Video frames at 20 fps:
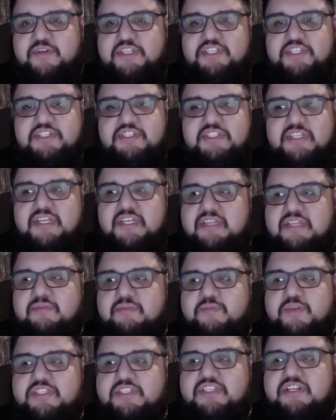Just that it
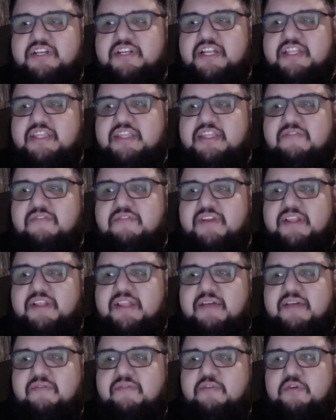puts it on a different
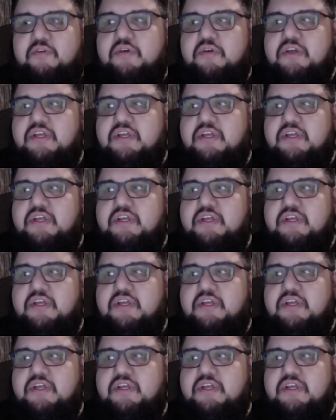level.